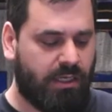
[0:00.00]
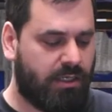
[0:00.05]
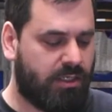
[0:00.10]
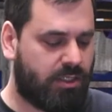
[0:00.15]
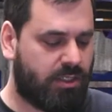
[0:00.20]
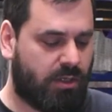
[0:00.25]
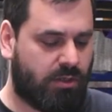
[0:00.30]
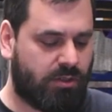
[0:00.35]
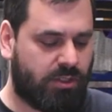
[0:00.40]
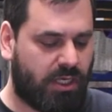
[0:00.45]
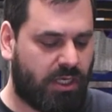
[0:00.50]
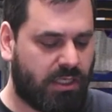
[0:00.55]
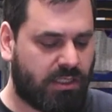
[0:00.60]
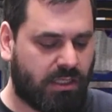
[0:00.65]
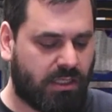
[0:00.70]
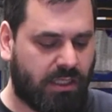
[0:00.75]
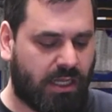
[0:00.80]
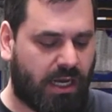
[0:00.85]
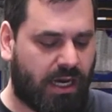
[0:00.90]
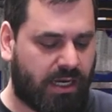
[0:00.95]
So just
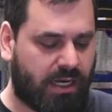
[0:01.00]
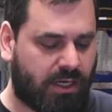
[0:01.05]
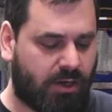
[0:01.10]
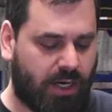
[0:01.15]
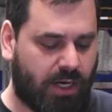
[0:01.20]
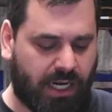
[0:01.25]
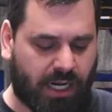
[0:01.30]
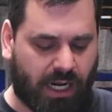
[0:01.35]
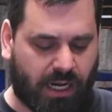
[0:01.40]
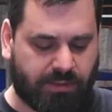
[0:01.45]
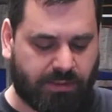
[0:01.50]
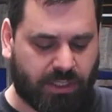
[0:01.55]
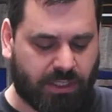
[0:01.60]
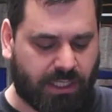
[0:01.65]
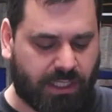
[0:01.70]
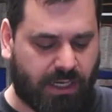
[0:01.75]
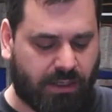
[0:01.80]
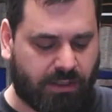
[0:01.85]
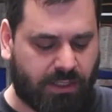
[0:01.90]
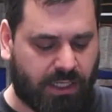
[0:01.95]
a lot of great
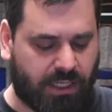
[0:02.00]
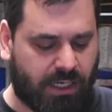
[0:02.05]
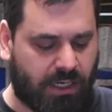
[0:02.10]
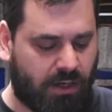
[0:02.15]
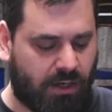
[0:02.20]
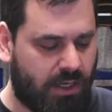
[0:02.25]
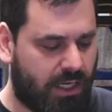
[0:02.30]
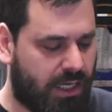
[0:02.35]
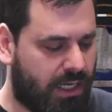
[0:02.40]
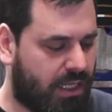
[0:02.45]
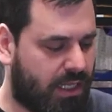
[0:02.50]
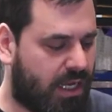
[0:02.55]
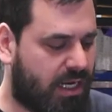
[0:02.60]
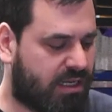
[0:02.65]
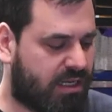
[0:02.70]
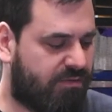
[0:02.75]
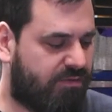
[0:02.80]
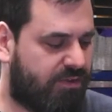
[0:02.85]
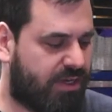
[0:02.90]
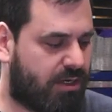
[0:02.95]
options out there and a
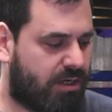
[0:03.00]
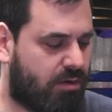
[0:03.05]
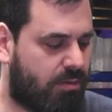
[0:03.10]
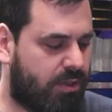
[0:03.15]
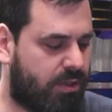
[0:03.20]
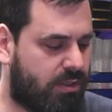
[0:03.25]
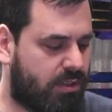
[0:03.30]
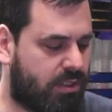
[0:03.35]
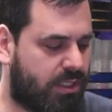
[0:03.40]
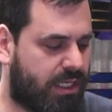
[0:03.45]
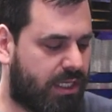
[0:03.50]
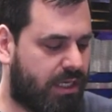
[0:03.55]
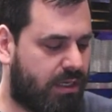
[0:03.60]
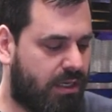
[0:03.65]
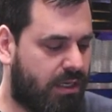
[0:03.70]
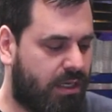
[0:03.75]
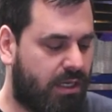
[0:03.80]
lot of configurability.